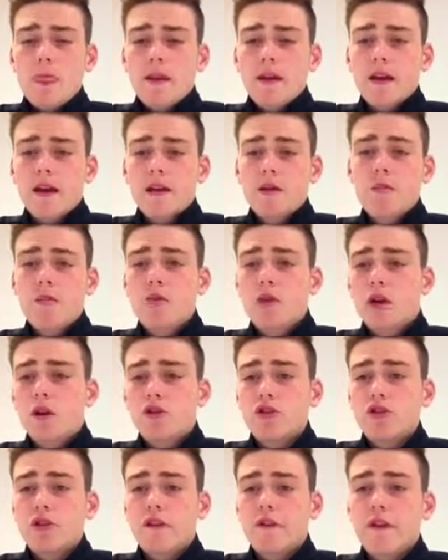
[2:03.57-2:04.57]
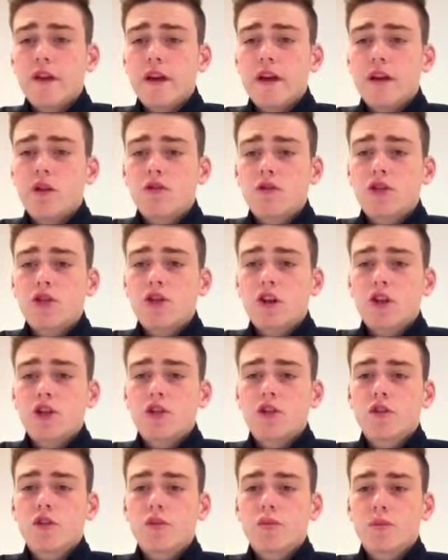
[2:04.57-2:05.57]
keep the ball close to your feet, lots of
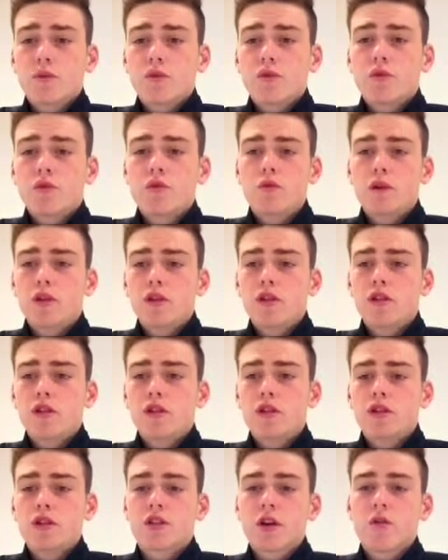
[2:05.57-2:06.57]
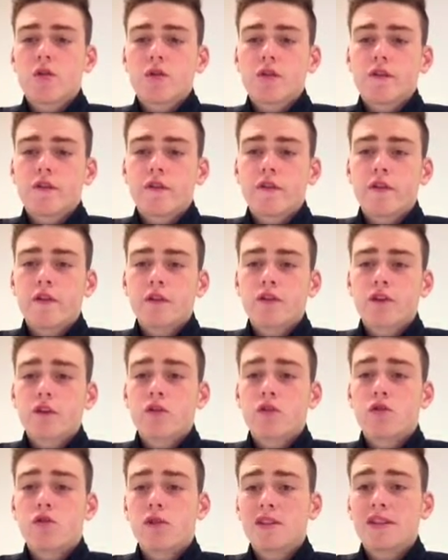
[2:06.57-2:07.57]
touches on the ball, always using the sole of your foot, so
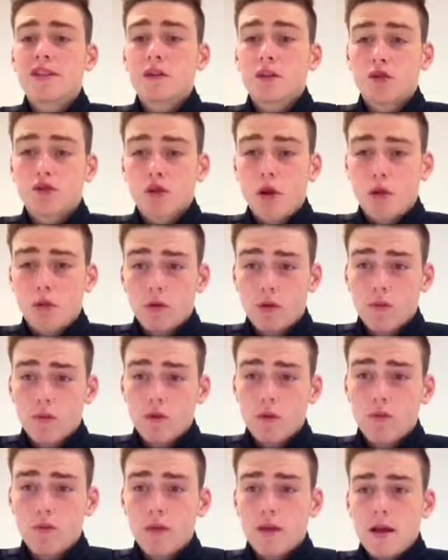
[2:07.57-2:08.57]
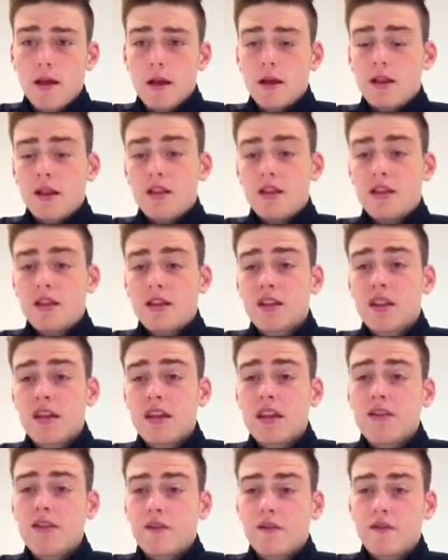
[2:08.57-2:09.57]
you're always in control of the ball. This is
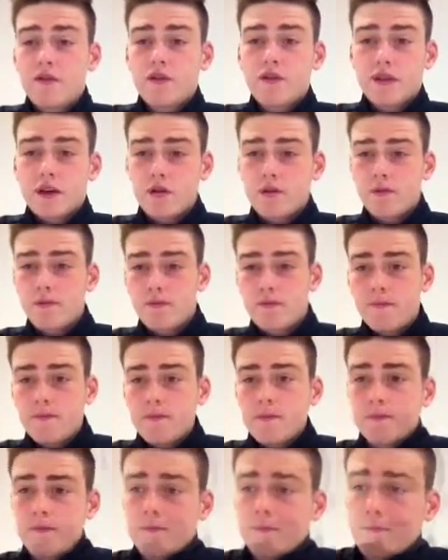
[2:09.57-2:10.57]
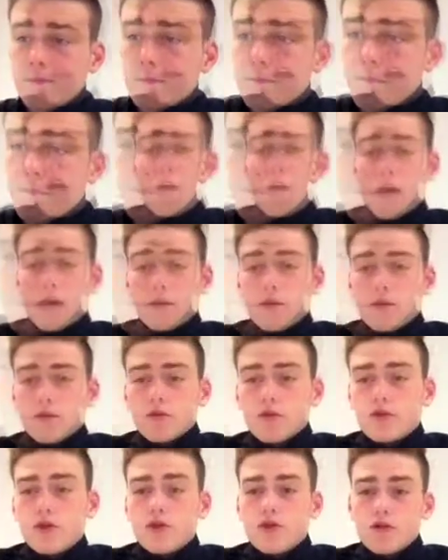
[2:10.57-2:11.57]
key to futsal. I will now
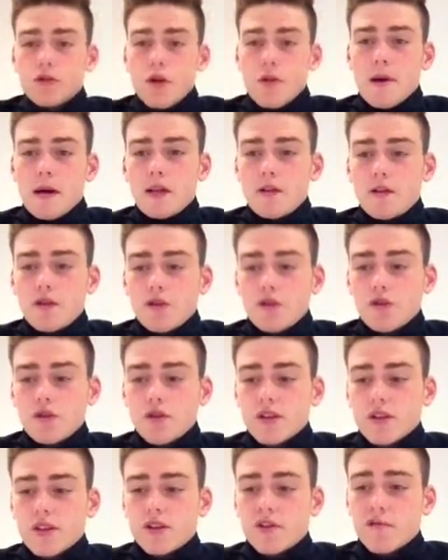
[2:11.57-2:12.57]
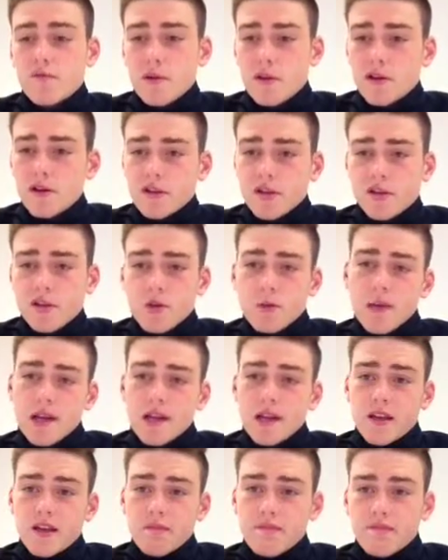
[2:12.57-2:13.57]
talk to you about the choices of passes you
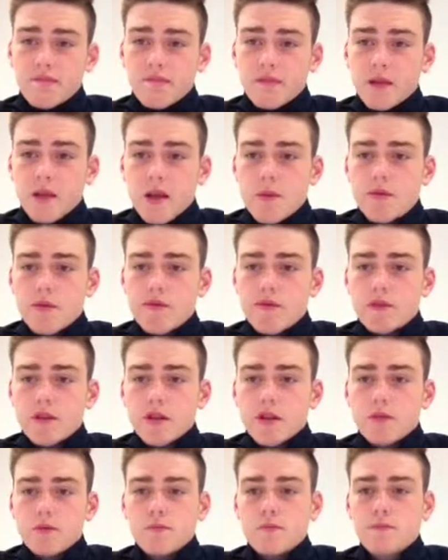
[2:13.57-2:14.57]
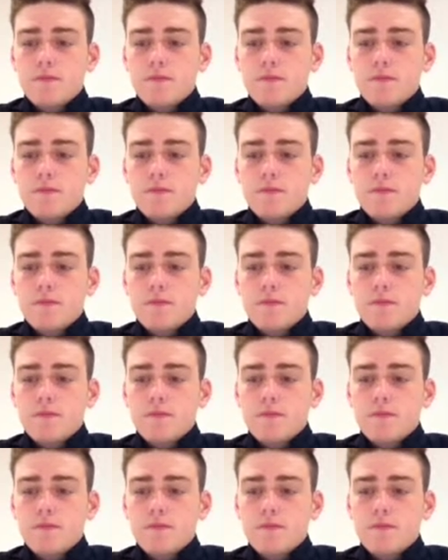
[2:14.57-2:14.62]
make in the game of futsal.